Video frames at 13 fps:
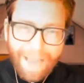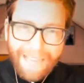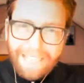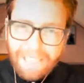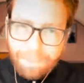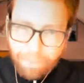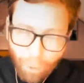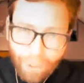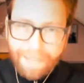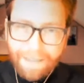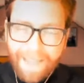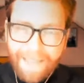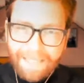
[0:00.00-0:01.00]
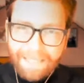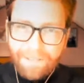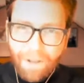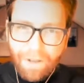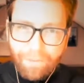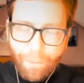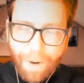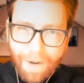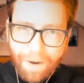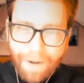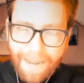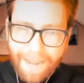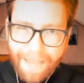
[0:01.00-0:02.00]
exploit that
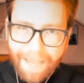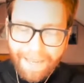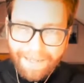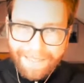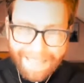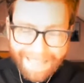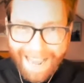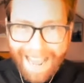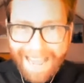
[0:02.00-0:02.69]
software and get